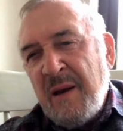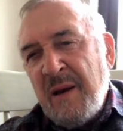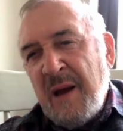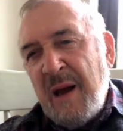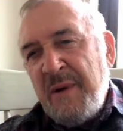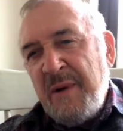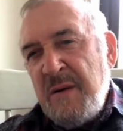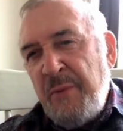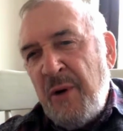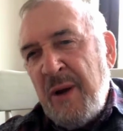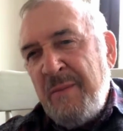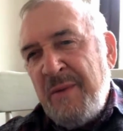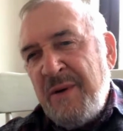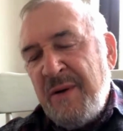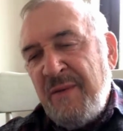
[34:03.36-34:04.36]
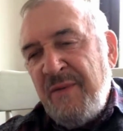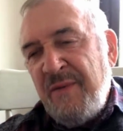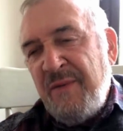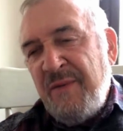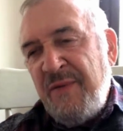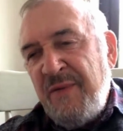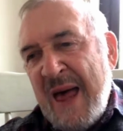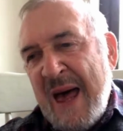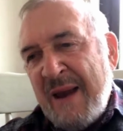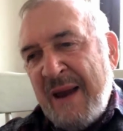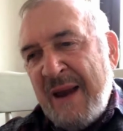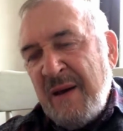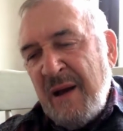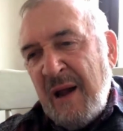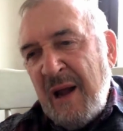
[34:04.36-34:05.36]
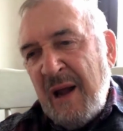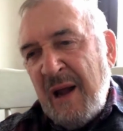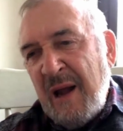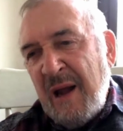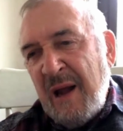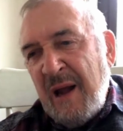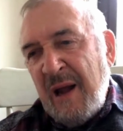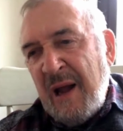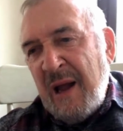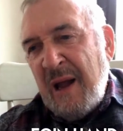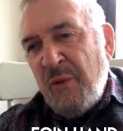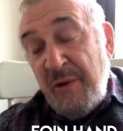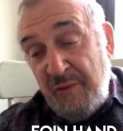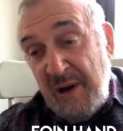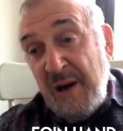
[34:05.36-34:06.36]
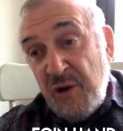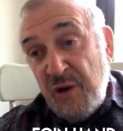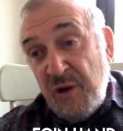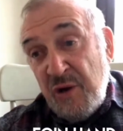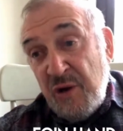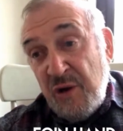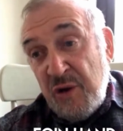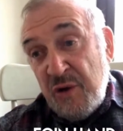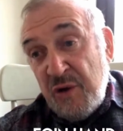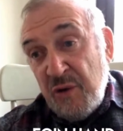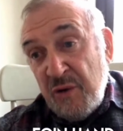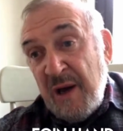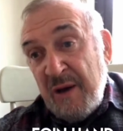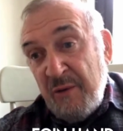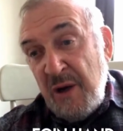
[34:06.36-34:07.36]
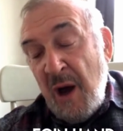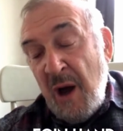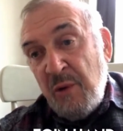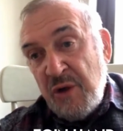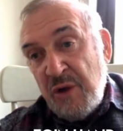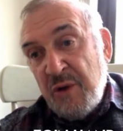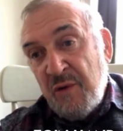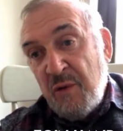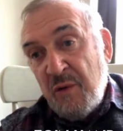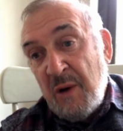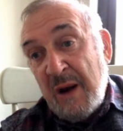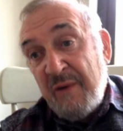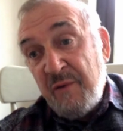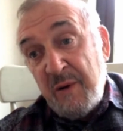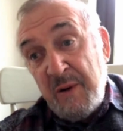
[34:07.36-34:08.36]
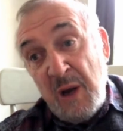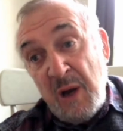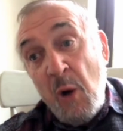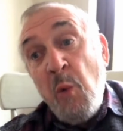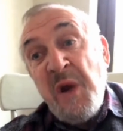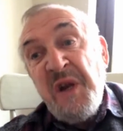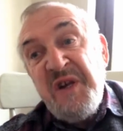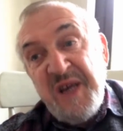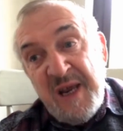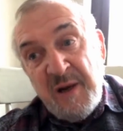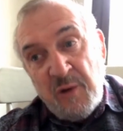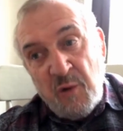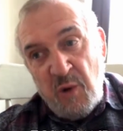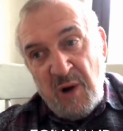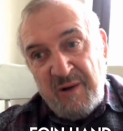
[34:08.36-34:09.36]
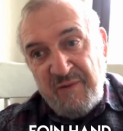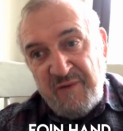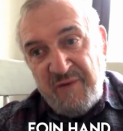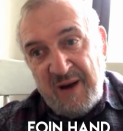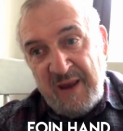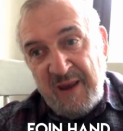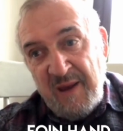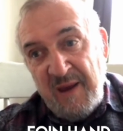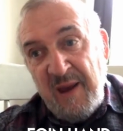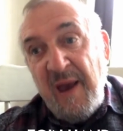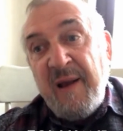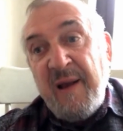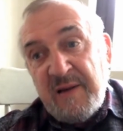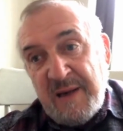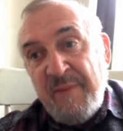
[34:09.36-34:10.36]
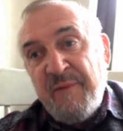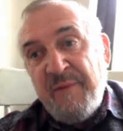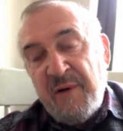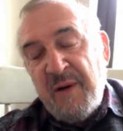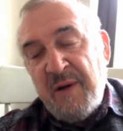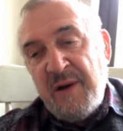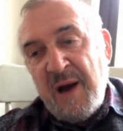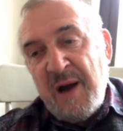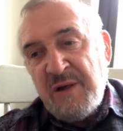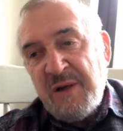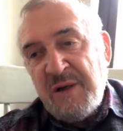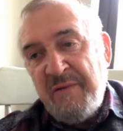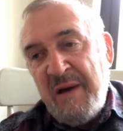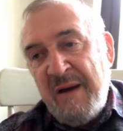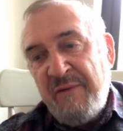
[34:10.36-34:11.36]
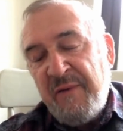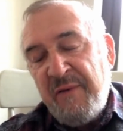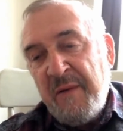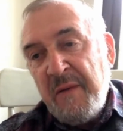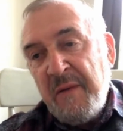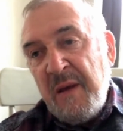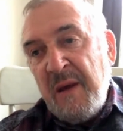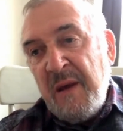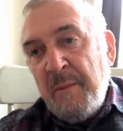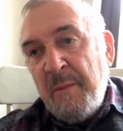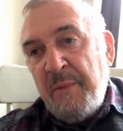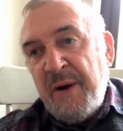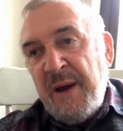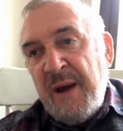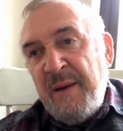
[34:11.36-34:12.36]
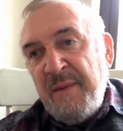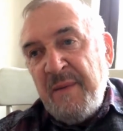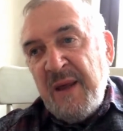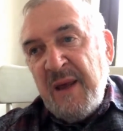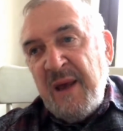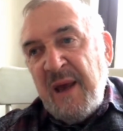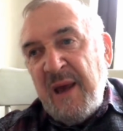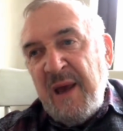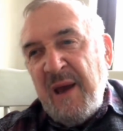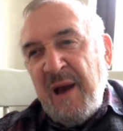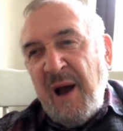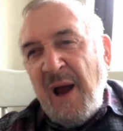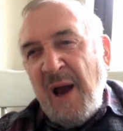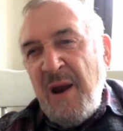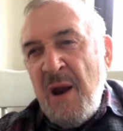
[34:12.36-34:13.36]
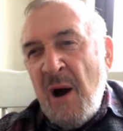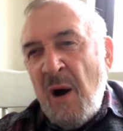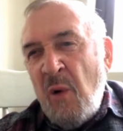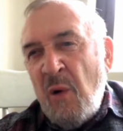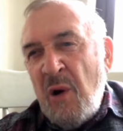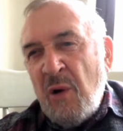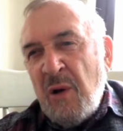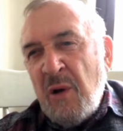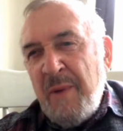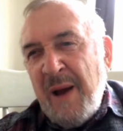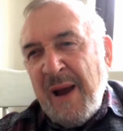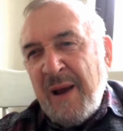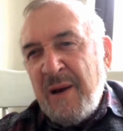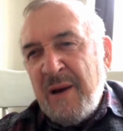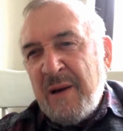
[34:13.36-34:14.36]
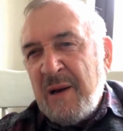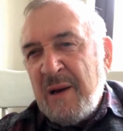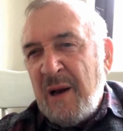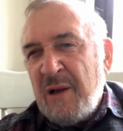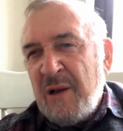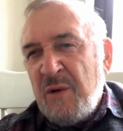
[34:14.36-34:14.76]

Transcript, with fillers: I mean, the disappointment of that when we know that we should have qualified. We know we did qualify, except for a dodgy ref. But I don't know, looking back at it,